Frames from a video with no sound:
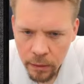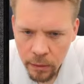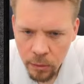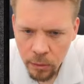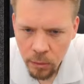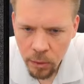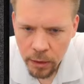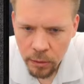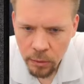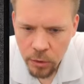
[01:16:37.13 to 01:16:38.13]

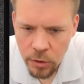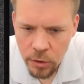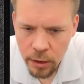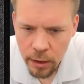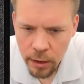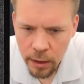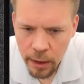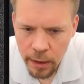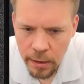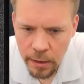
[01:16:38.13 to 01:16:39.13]
What was the
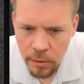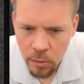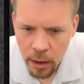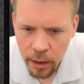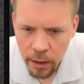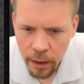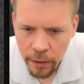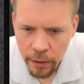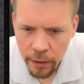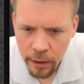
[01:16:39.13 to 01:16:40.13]
next one? I
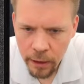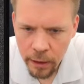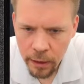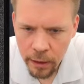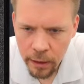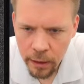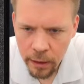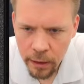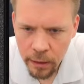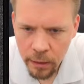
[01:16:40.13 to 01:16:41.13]
think
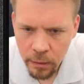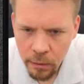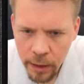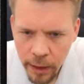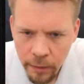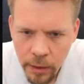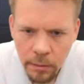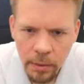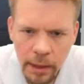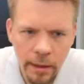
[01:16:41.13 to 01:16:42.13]
we
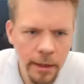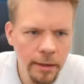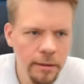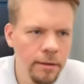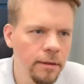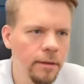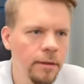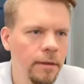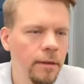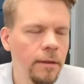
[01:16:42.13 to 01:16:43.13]
haven't played yet.
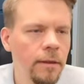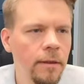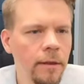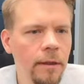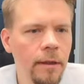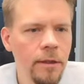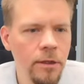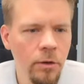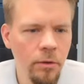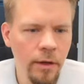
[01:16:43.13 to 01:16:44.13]

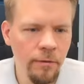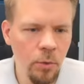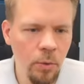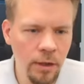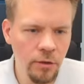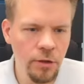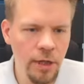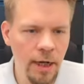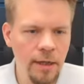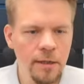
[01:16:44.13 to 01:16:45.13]
So if you want to
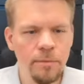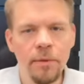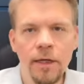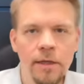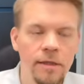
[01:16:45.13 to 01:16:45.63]
challenge, please